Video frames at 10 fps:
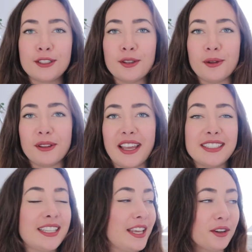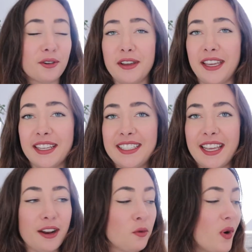So like say you're going in to
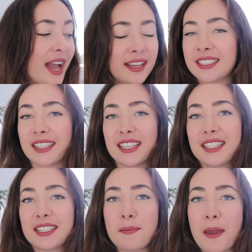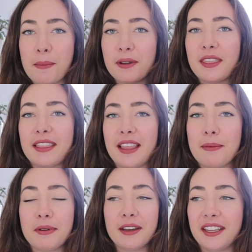get a wax, this is the paper that
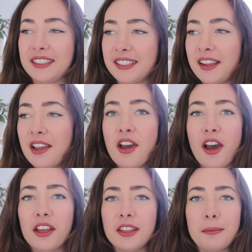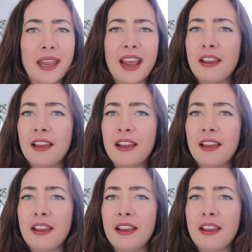they put on the bed.